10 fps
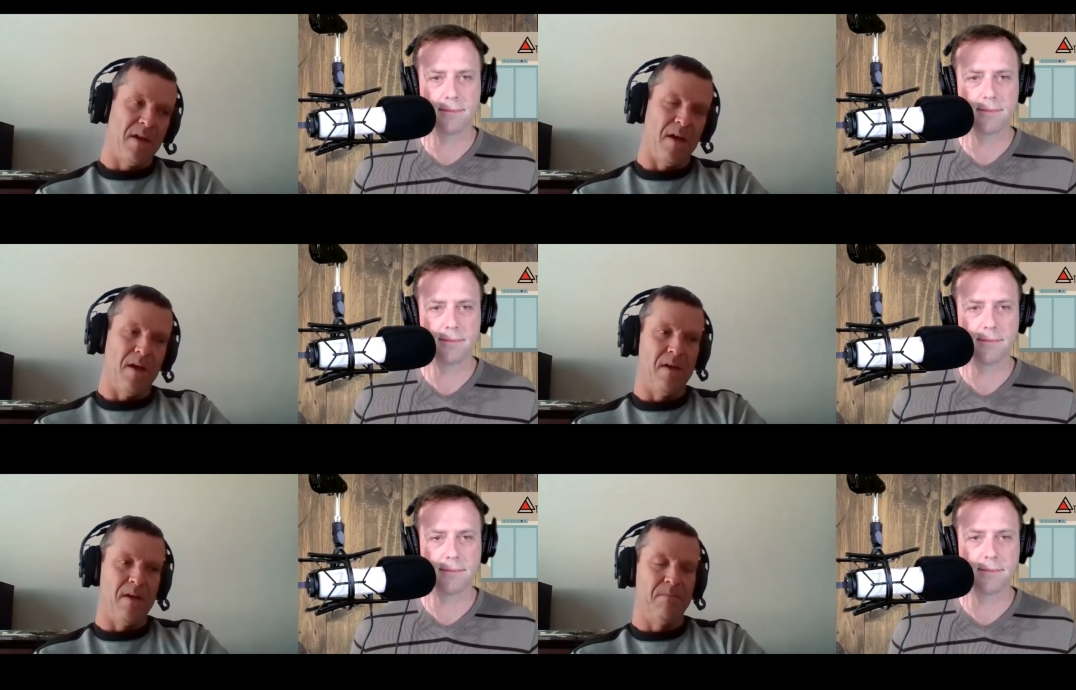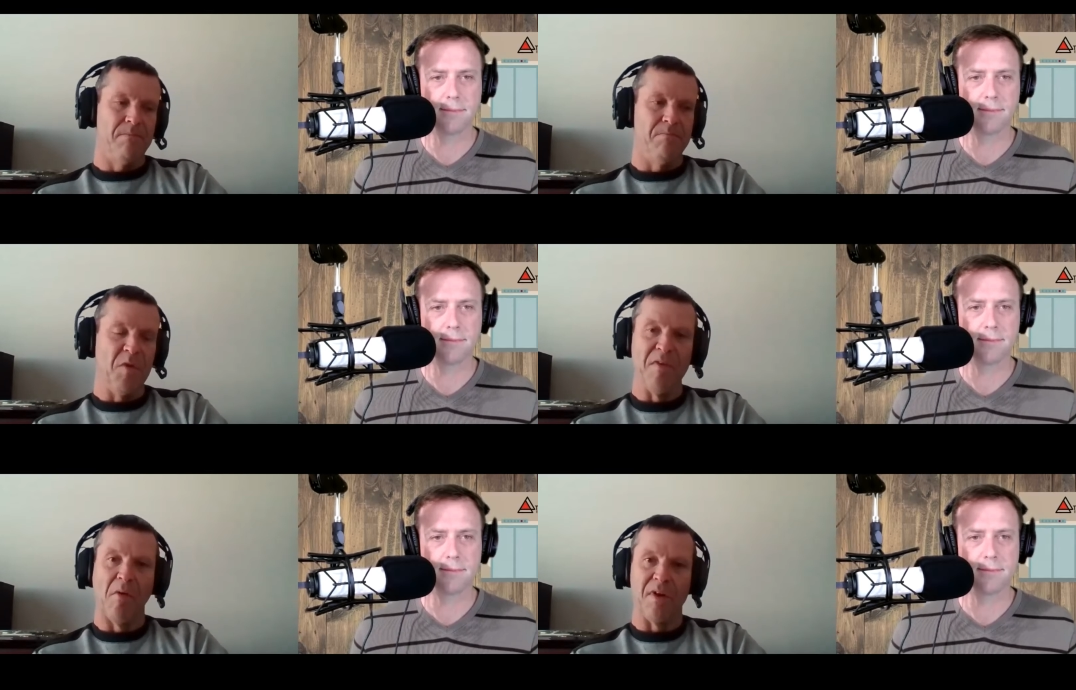Speaker 1: uh,
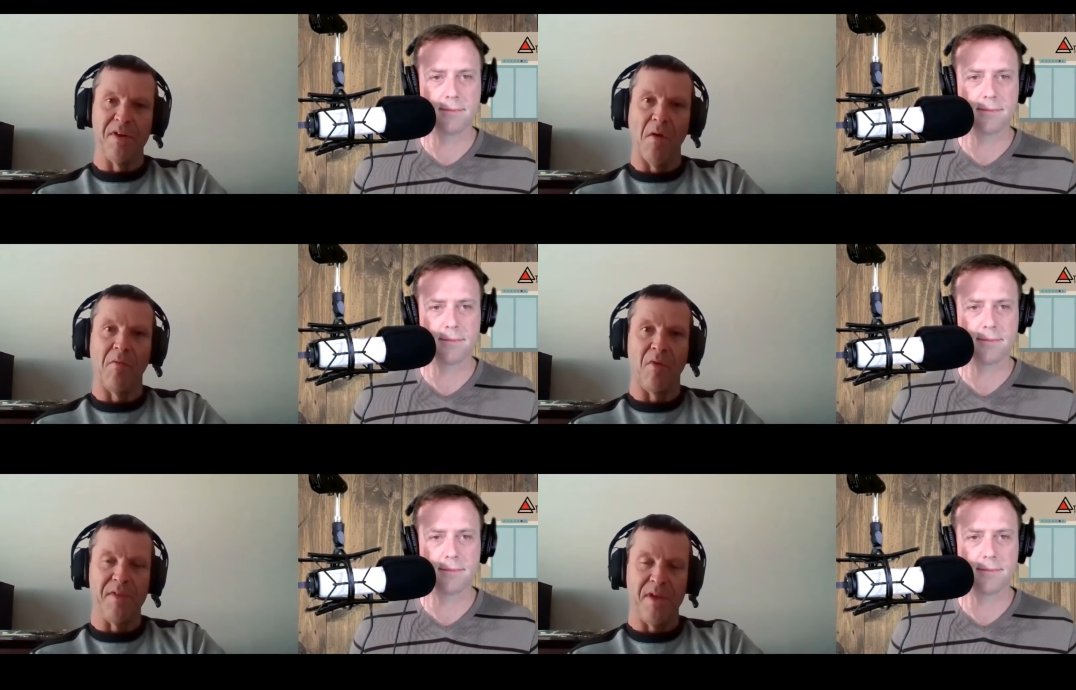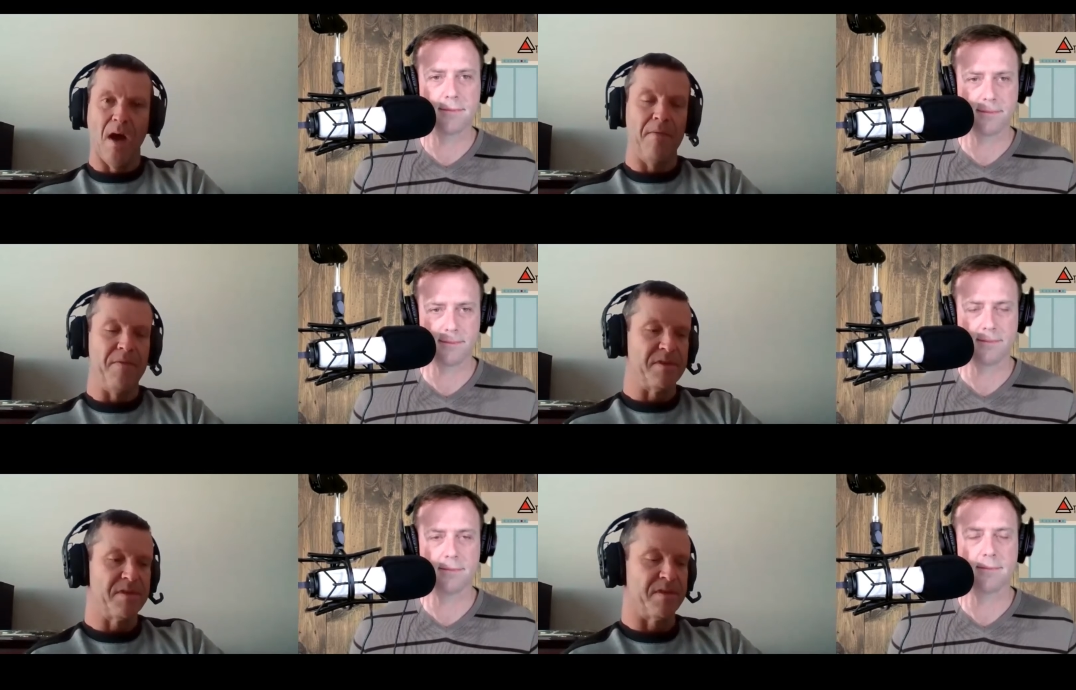moved over to Dover in the
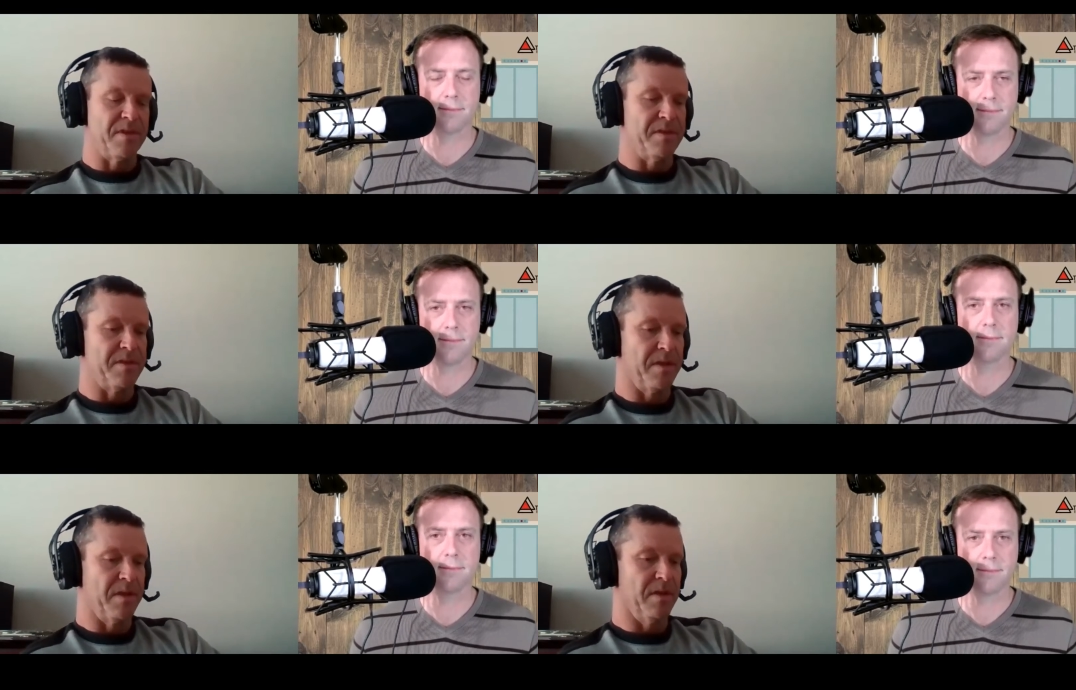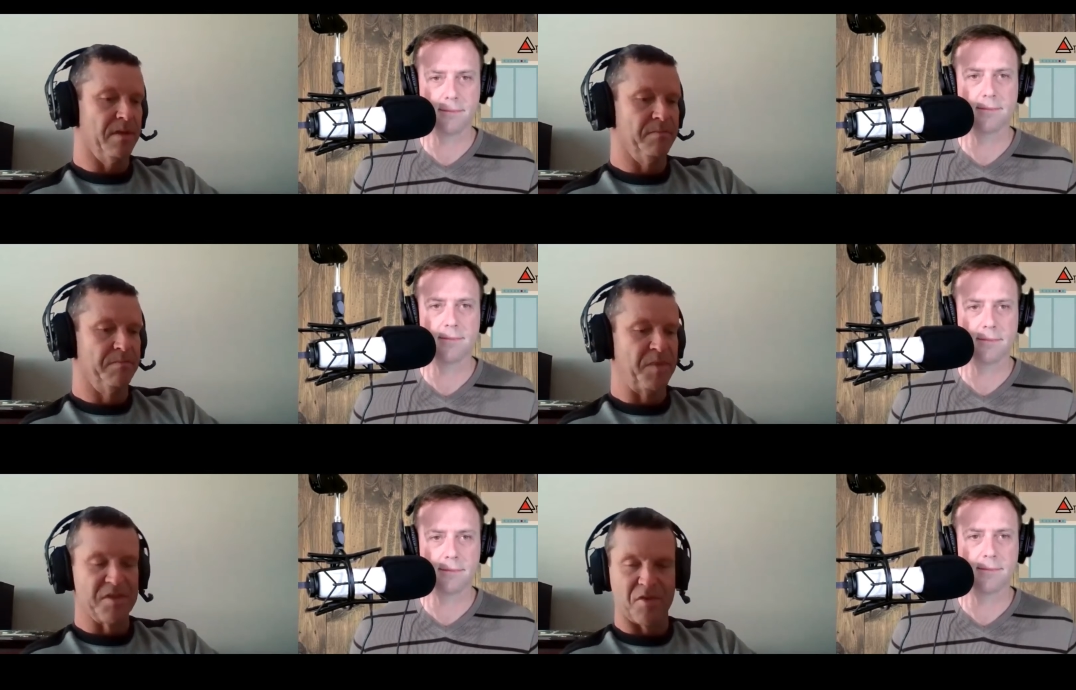office as a
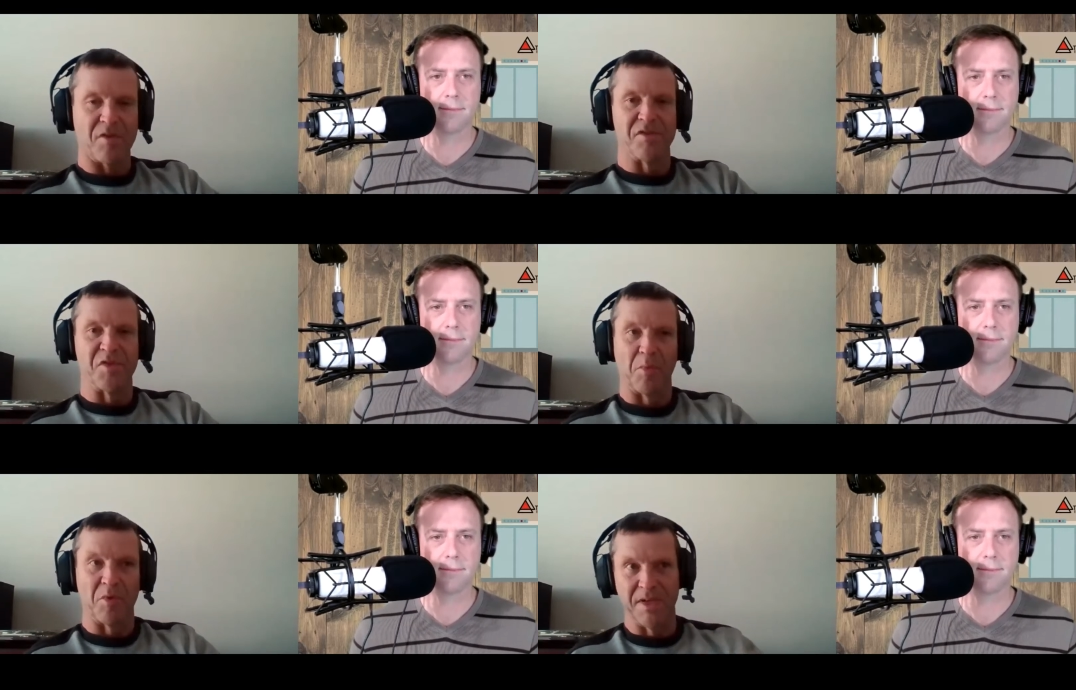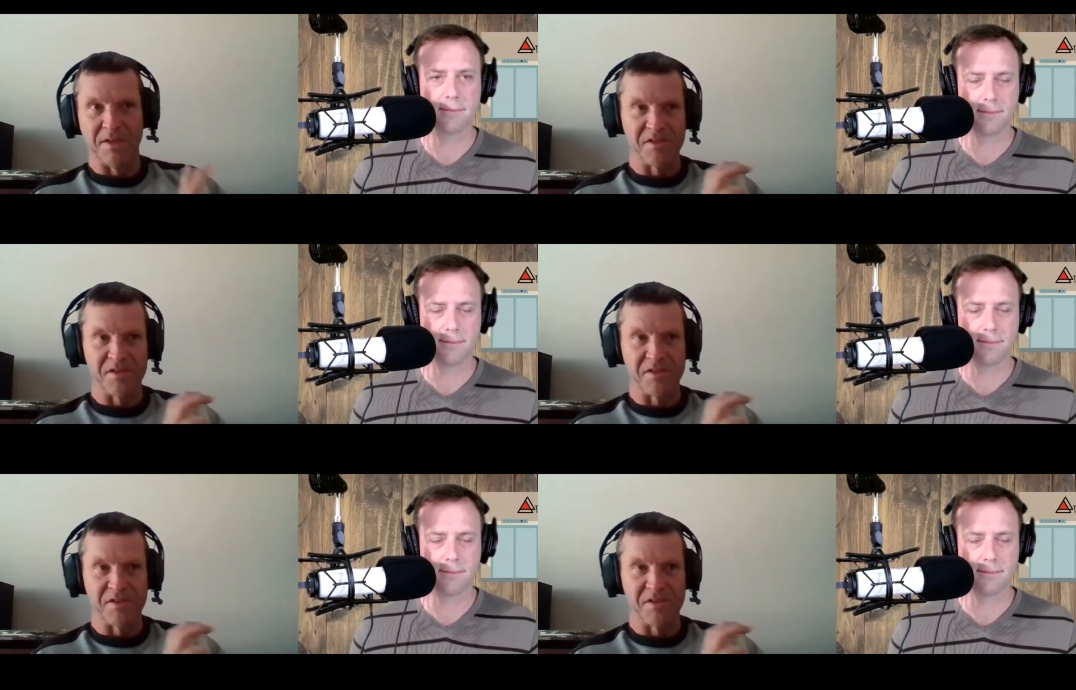construction superintendent